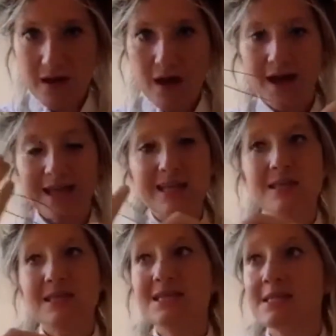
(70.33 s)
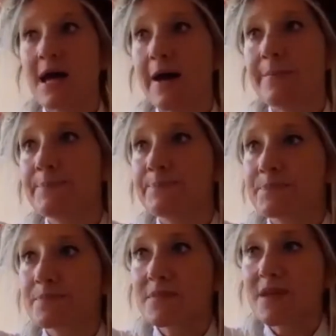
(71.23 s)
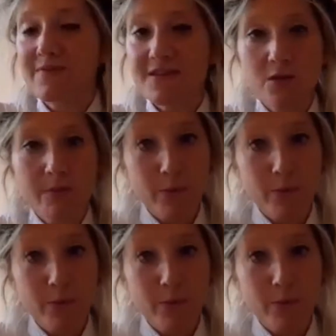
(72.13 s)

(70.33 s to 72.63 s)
Again, this can be